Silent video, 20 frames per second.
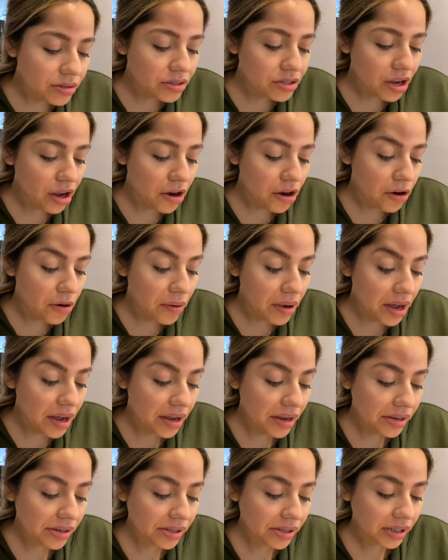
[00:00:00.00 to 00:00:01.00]
So
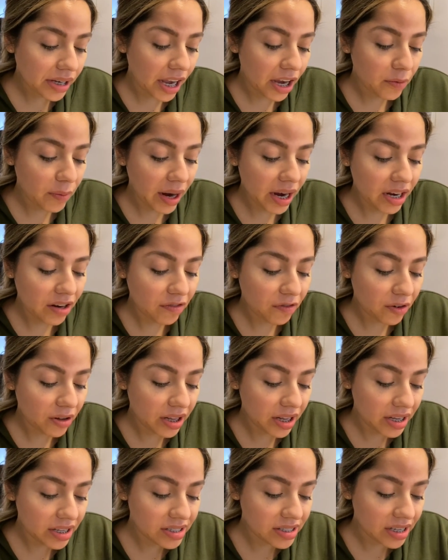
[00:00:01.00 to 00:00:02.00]
I waited for
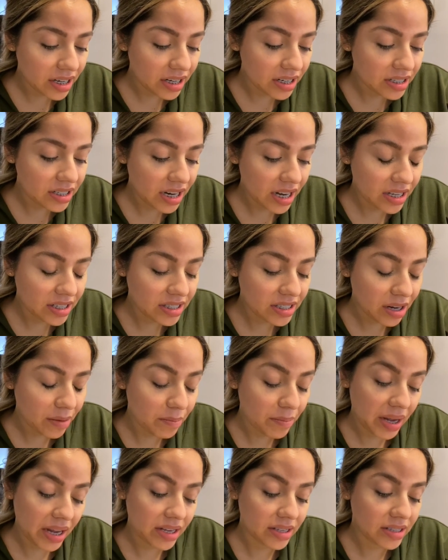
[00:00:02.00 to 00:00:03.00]
this and it tastes
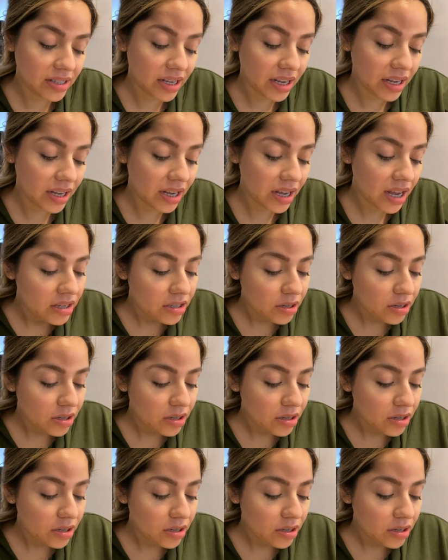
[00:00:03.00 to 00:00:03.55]
amazing.